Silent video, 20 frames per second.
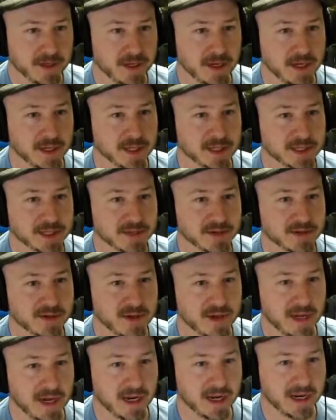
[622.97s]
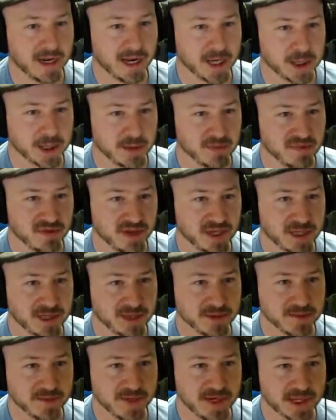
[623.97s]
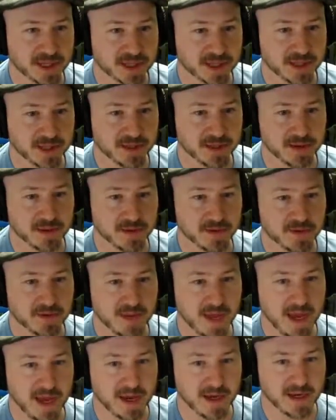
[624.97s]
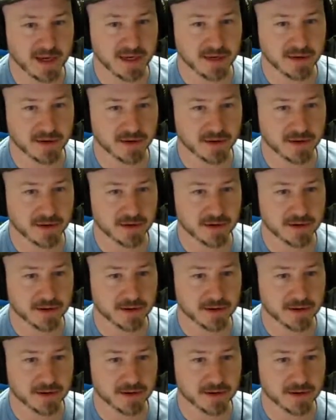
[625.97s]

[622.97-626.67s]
yeah, it doesn't look like I can actually place them next to that either.